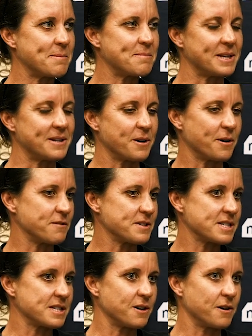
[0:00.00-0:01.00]
and
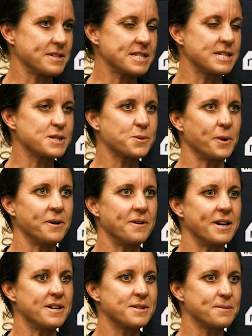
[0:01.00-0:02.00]
obviously Squad
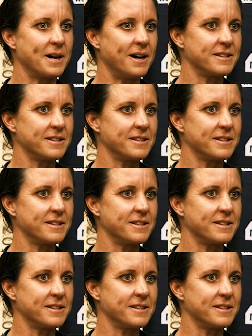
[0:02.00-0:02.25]
Run as well.